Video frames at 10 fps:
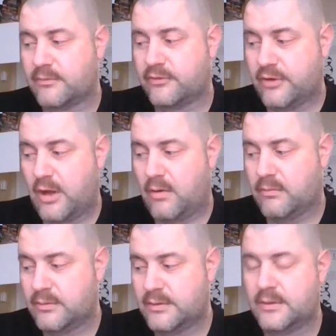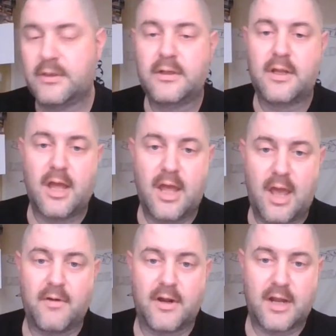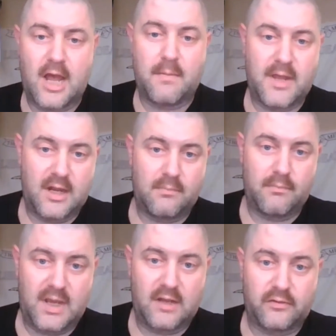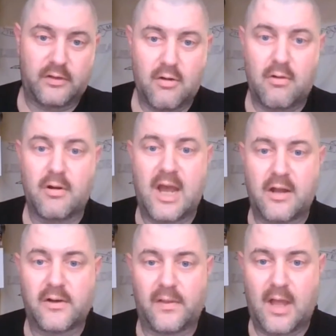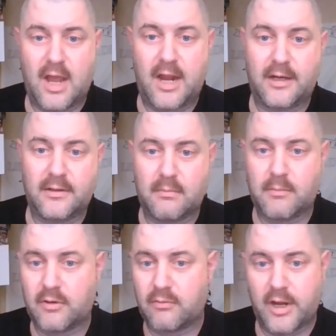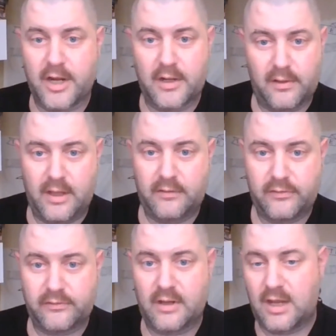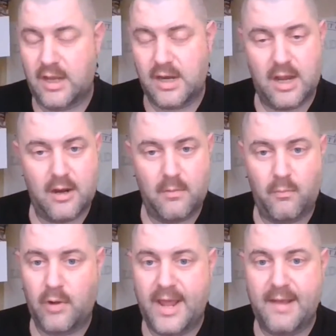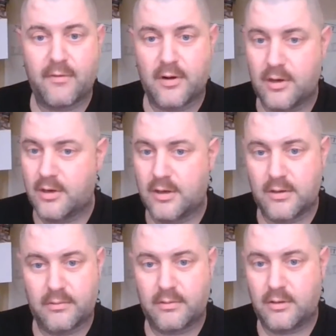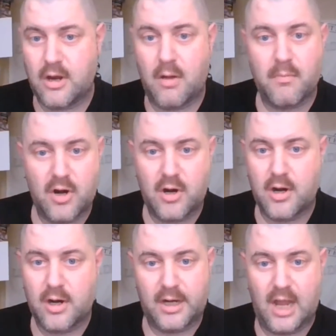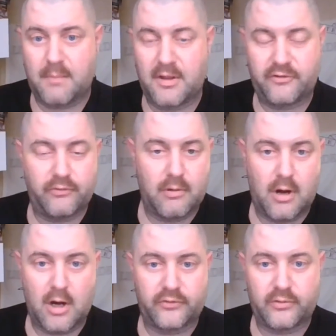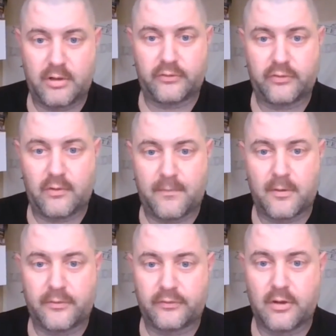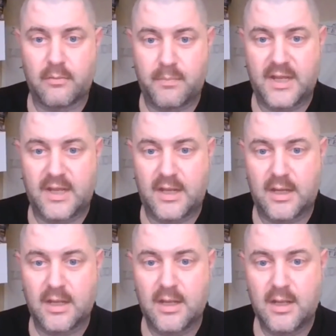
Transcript: So every comment, basically going down the line, I'm going to write a list, and then whatever number comments you are, so on and so forth, is going to be